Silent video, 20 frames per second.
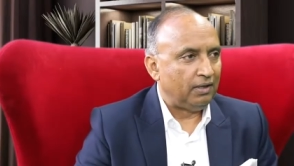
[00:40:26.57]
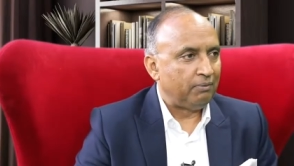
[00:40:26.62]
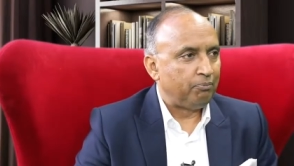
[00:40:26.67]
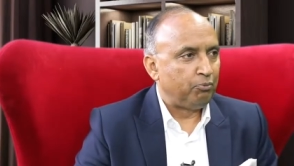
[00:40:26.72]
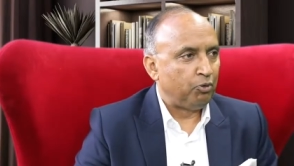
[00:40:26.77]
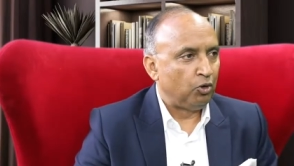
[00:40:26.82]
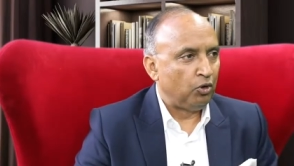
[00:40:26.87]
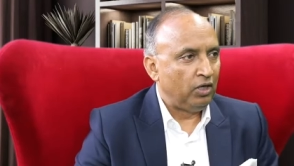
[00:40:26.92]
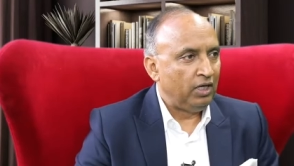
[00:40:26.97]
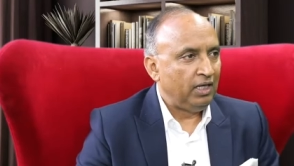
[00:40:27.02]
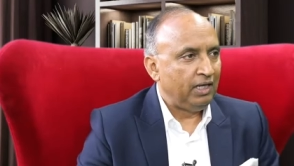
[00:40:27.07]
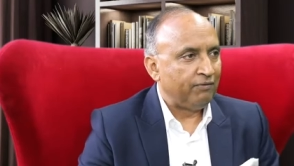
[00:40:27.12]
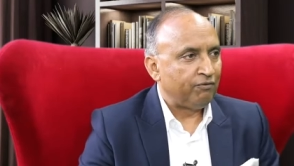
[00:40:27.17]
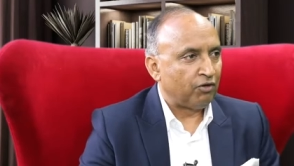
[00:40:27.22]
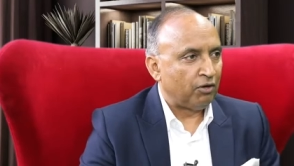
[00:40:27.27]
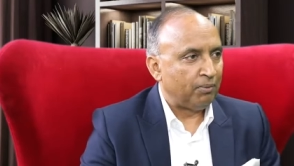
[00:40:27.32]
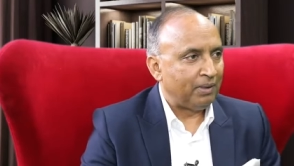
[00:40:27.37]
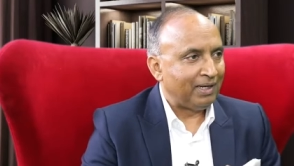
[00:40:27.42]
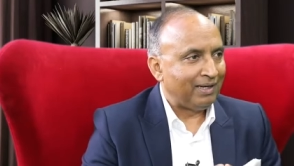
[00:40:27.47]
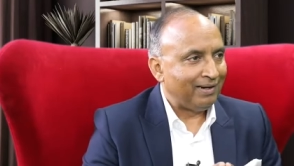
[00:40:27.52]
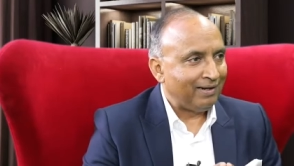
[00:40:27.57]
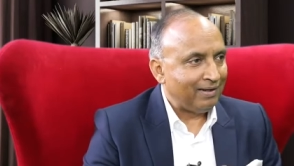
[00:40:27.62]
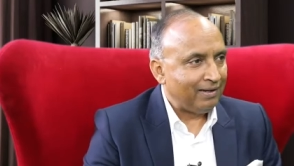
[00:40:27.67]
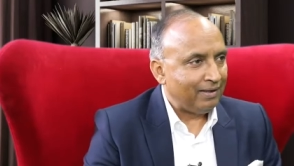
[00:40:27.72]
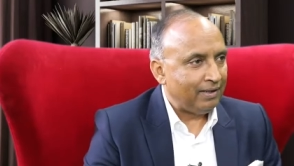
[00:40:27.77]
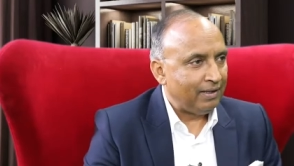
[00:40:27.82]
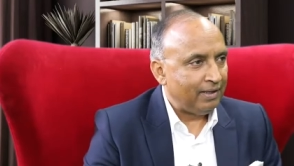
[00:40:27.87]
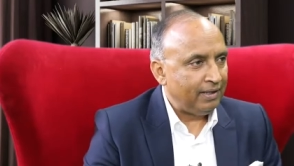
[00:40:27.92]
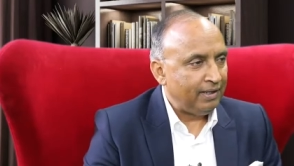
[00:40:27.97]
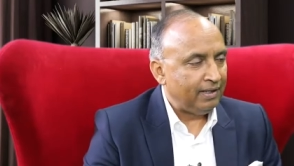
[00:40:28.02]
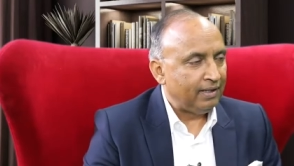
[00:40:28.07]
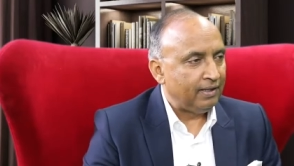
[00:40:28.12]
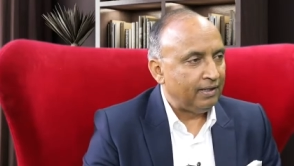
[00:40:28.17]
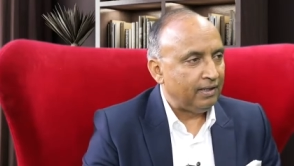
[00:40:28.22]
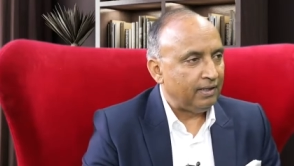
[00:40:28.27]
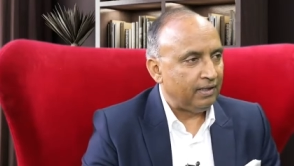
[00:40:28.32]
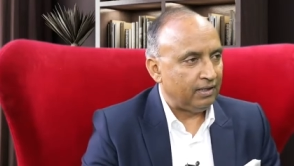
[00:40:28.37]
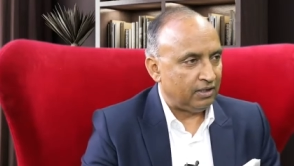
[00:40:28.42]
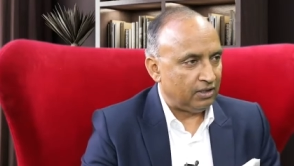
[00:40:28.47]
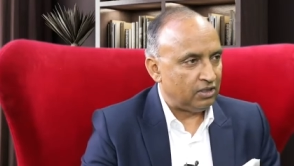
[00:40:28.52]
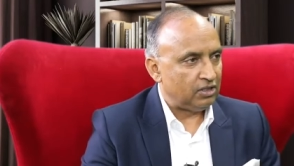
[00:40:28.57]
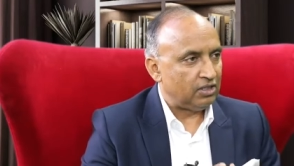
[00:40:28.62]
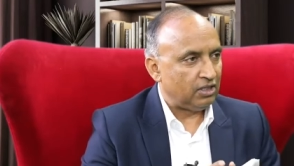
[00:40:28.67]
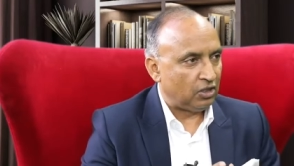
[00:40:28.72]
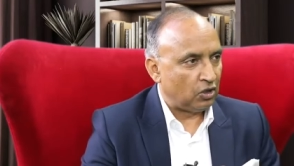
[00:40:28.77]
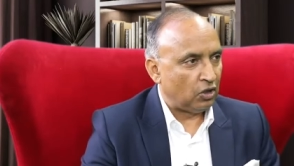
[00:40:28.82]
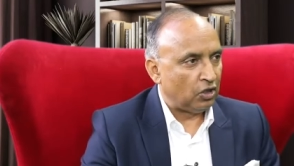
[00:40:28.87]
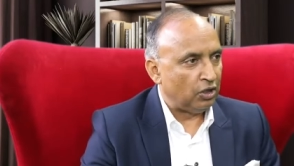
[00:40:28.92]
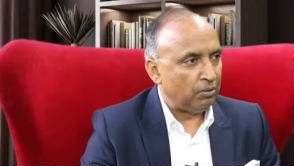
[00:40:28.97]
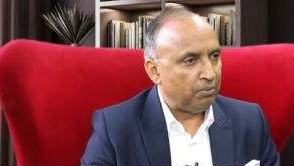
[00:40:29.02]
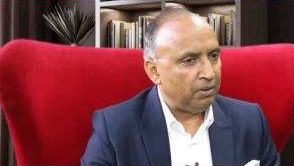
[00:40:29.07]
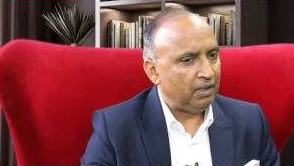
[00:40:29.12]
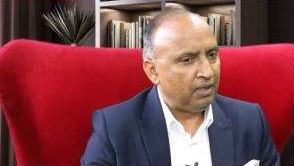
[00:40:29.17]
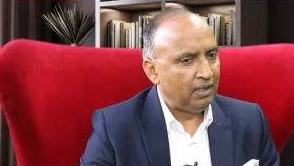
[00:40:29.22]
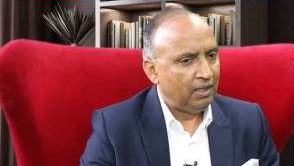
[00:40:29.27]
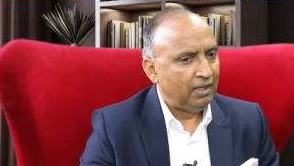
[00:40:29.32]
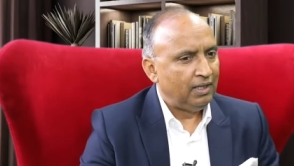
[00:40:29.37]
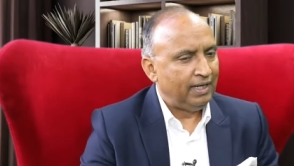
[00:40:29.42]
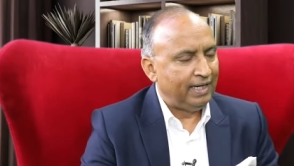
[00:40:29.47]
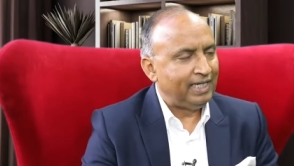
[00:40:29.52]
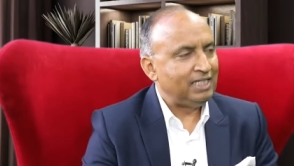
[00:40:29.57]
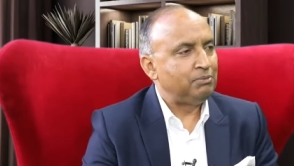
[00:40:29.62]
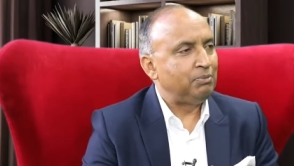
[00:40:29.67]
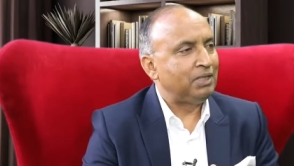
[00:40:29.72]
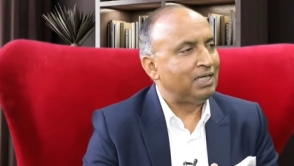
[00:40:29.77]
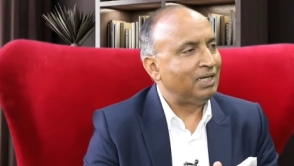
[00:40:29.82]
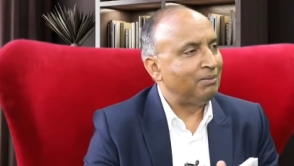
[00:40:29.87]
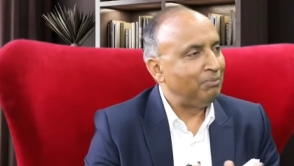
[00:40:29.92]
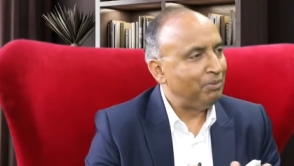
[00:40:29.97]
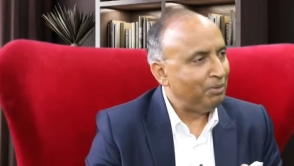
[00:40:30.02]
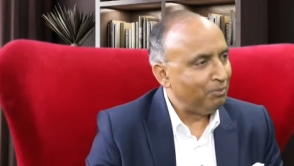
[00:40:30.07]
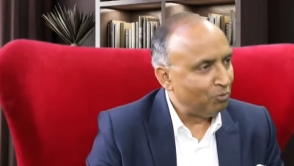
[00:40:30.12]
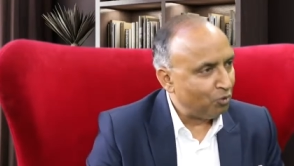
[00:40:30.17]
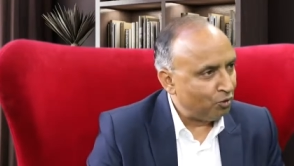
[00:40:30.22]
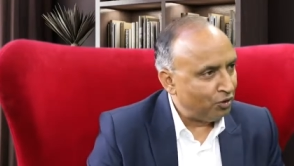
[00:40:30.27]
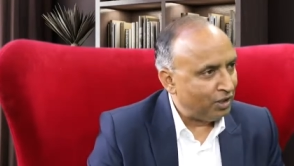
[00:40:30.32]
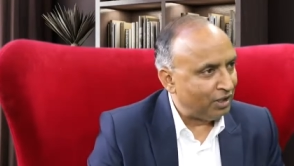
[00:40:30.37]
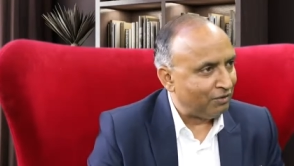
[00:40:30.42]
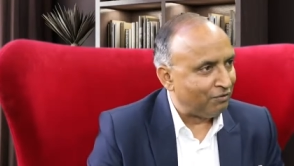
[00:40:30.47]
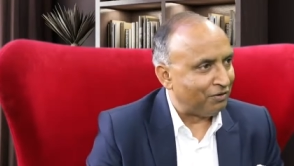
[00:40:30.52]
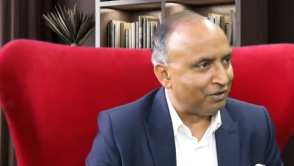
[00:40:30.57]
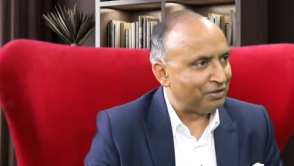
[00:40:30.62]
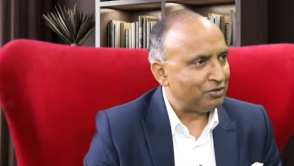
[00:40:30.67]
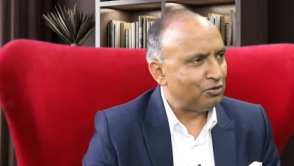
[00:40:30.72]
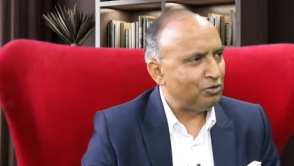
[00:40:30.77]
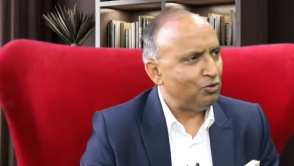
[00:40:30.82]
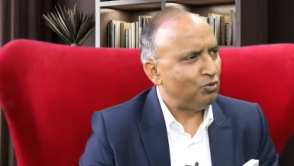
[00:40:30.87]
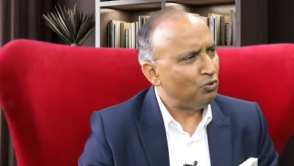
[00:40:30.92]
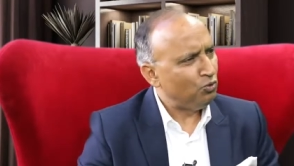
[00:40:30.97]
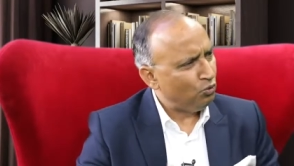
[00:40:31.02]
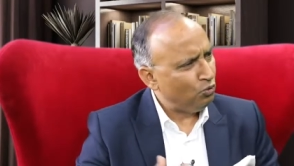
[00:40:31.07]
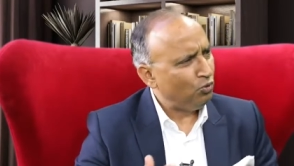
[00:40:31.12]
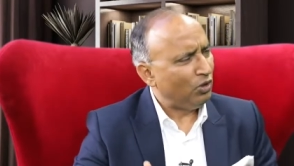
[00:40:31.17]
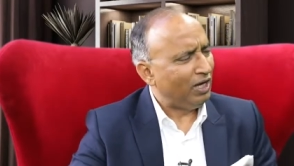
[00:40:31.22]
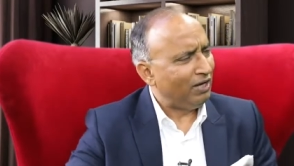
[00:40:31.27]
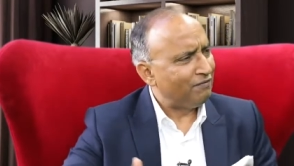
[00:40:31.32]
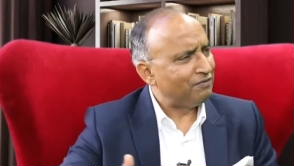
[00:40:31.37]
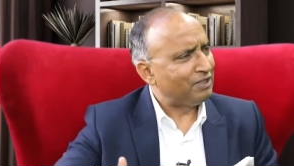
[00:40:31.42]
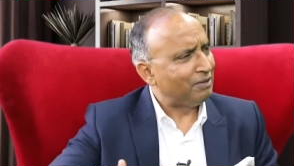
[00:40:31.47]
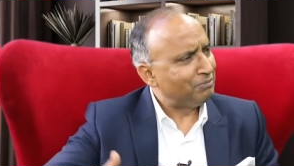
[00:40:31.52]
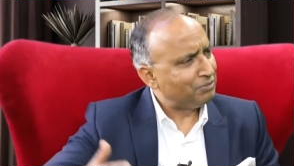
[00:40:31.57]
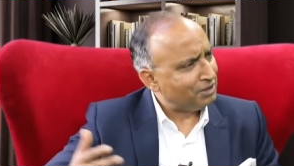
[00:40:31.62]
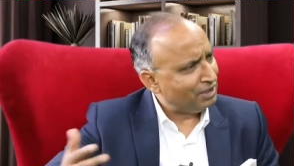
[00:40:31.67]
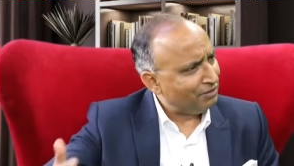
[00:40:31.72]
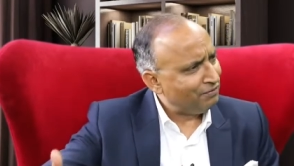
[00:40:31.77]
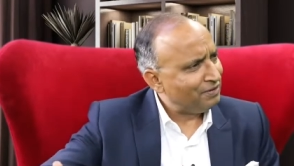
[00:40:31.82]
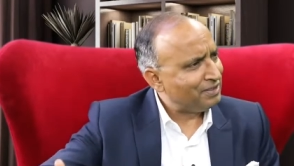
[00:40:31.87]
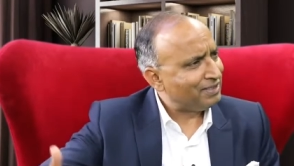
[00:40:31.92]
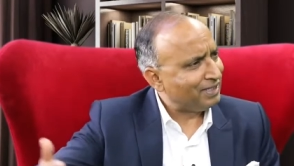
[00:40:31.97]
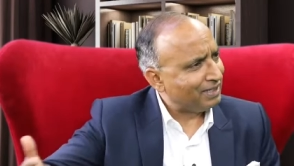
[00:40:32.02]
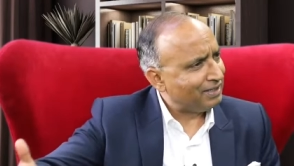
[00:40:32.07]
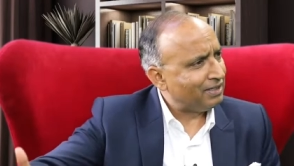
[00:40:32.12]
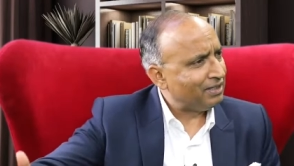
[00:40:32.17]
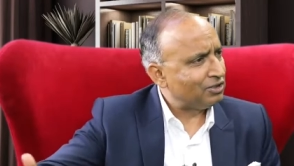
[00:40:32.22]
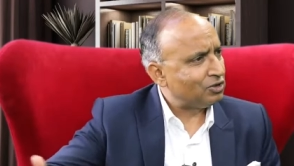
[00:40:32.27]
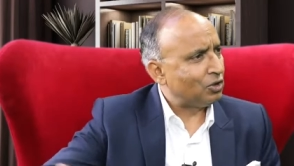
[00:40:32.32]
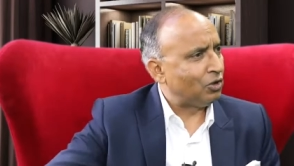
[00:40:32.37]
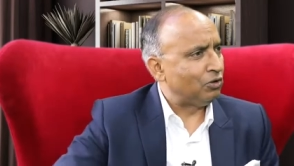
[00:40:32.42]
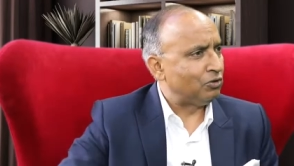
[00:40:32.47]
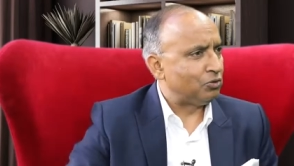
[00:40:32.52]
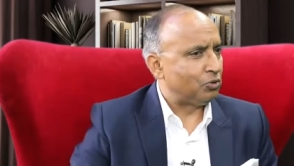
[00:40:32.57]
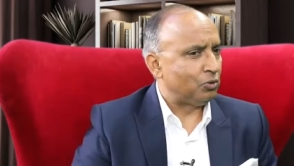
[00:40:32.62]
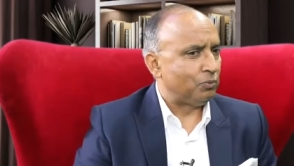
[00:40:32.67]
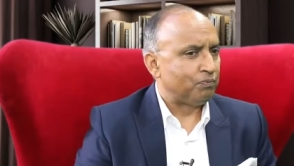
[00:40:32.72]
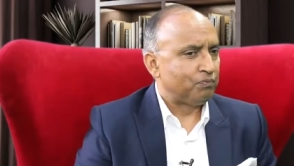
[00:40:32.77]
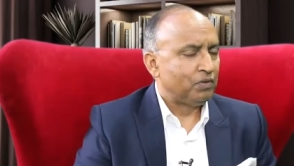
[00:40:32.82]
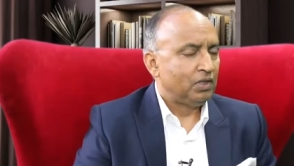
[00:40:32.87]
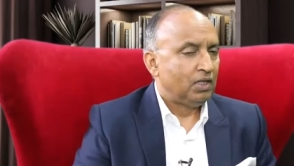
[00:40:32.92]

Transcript: purely from agrarian economy it is becoming more diverse. So you do have some service sectors also.